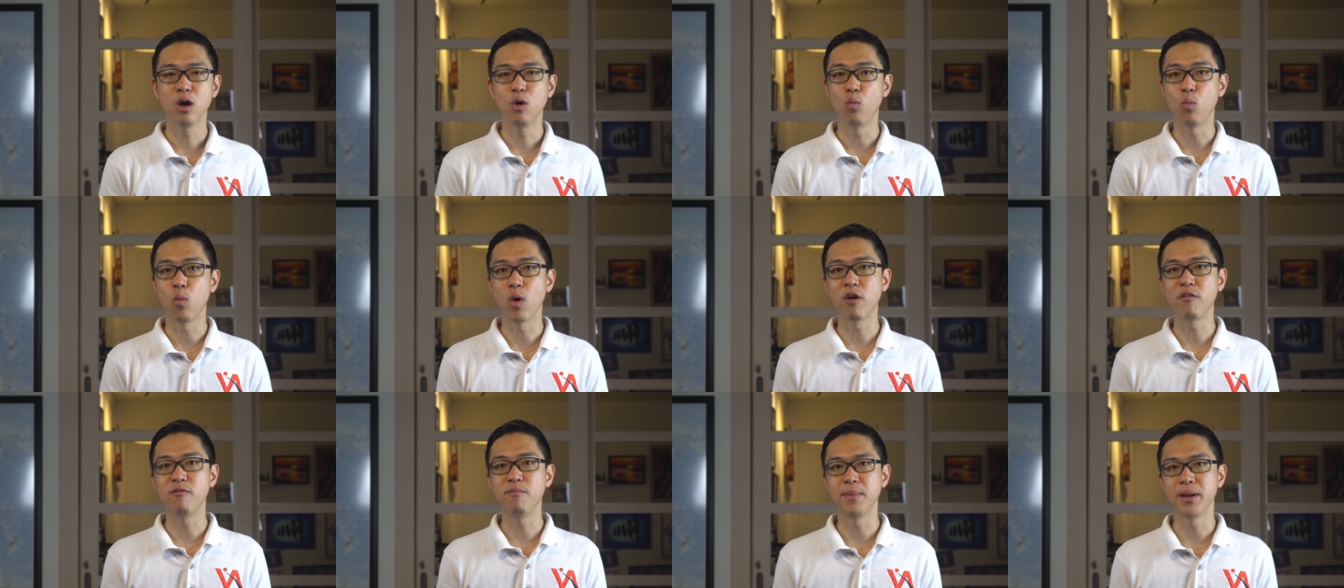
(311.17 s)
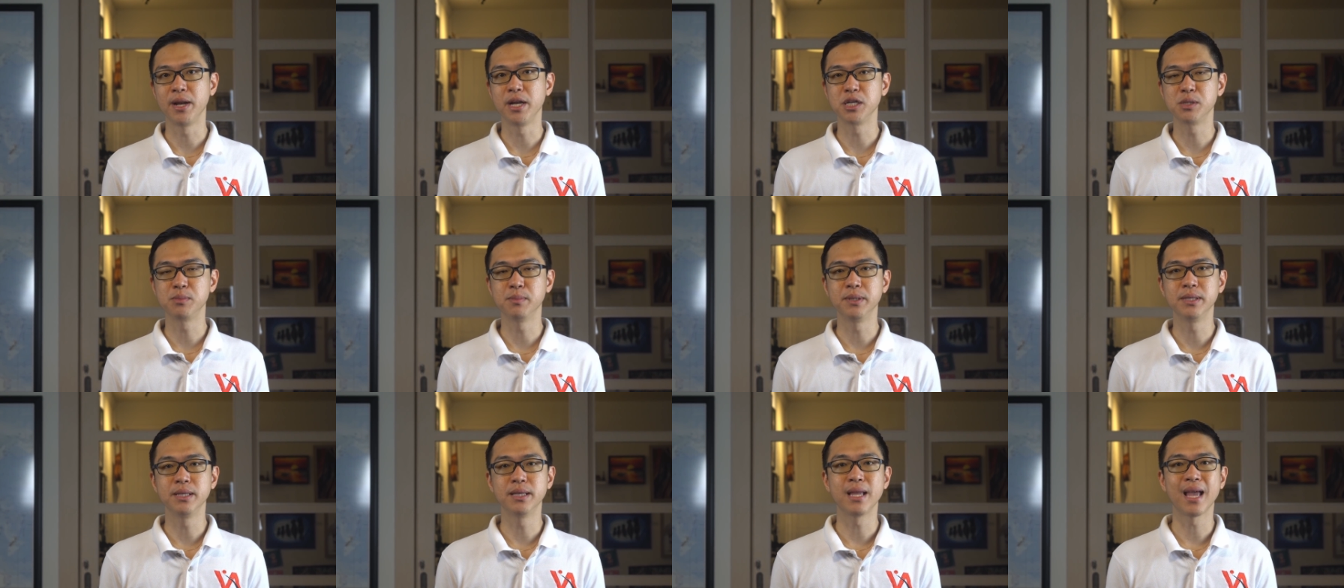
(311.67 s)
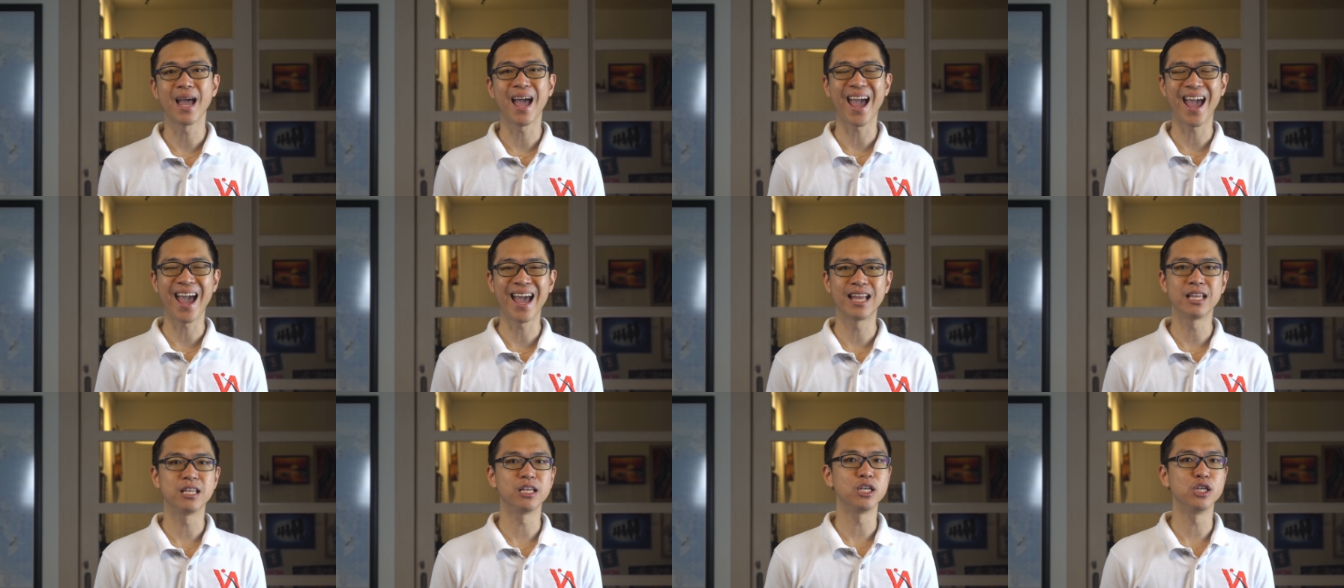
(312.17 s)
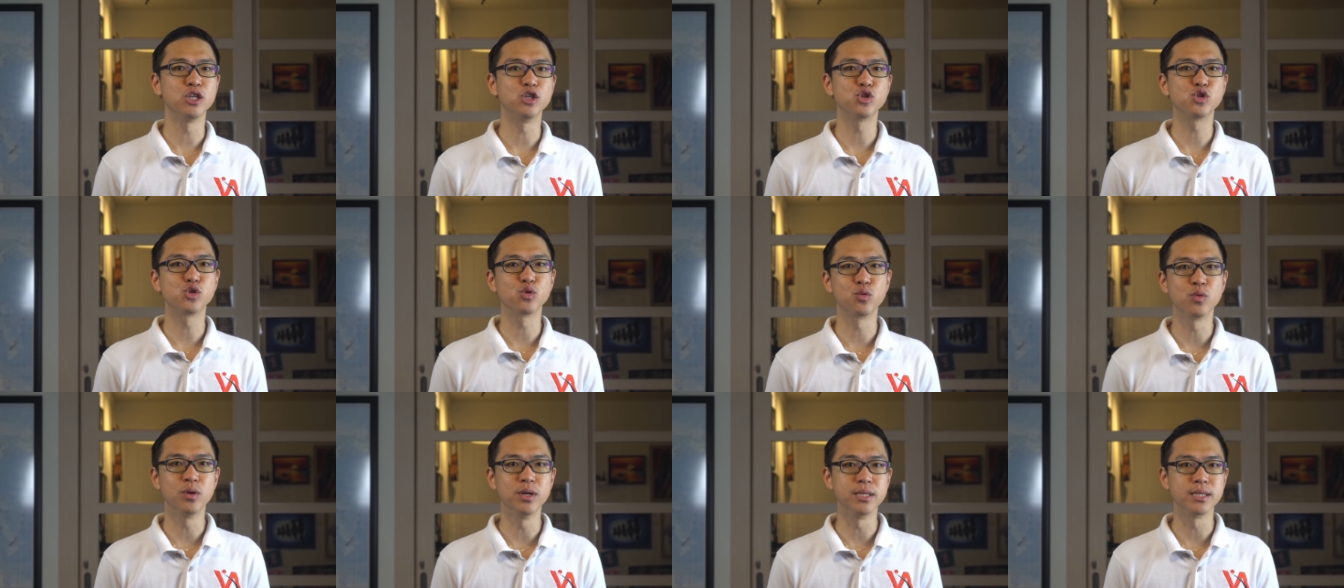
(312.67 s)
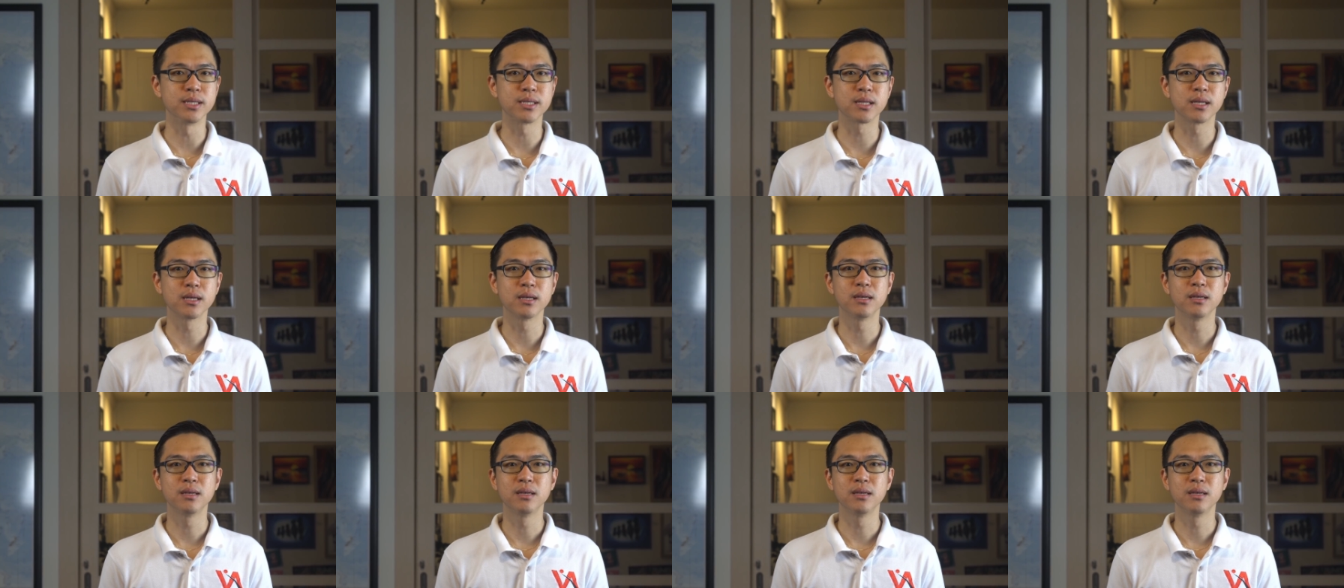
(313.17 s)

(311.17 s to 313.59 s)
wealth management, and insurance.